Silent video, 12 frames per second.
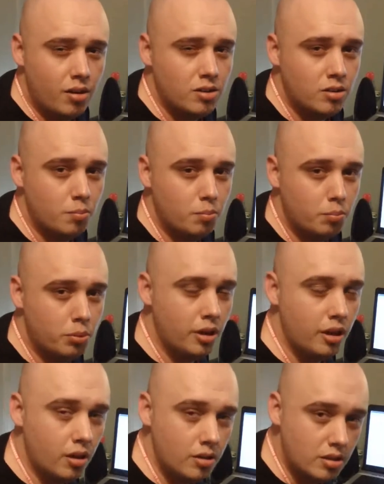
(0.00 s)
some pretty
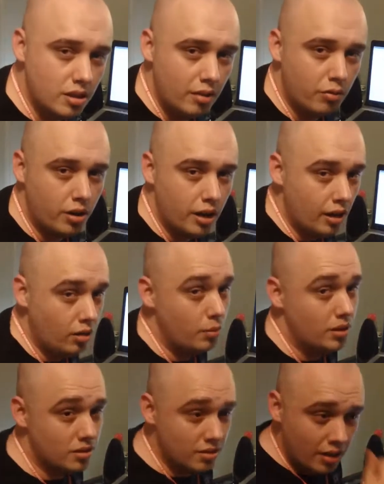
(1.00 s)
unsavory
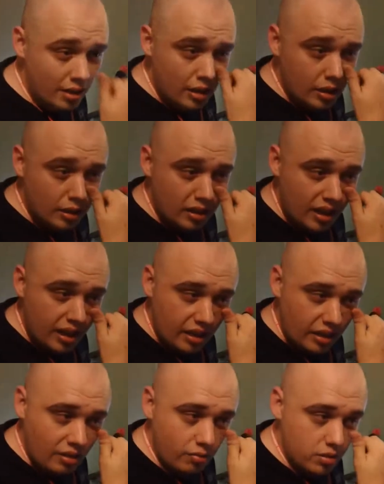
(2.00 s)
elements that
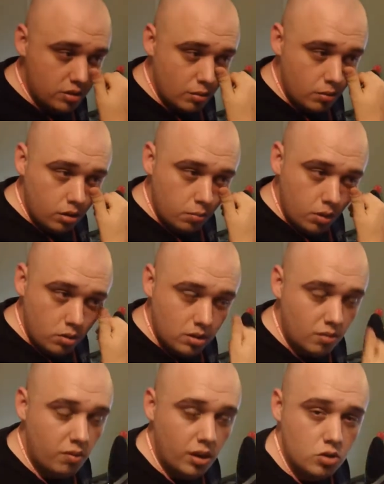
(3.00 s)
even some of the most
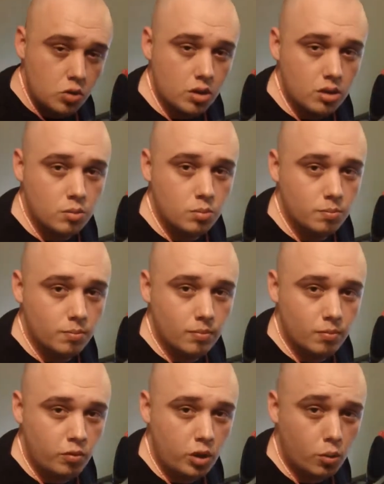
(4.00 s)
adventurous
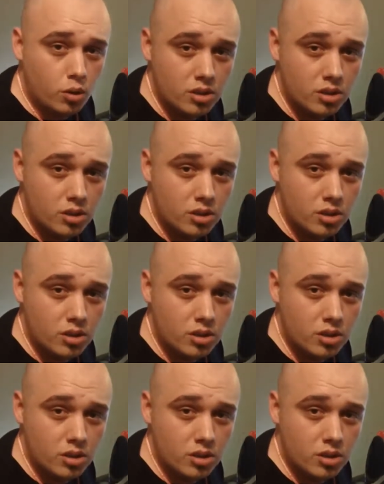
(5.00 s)
viewers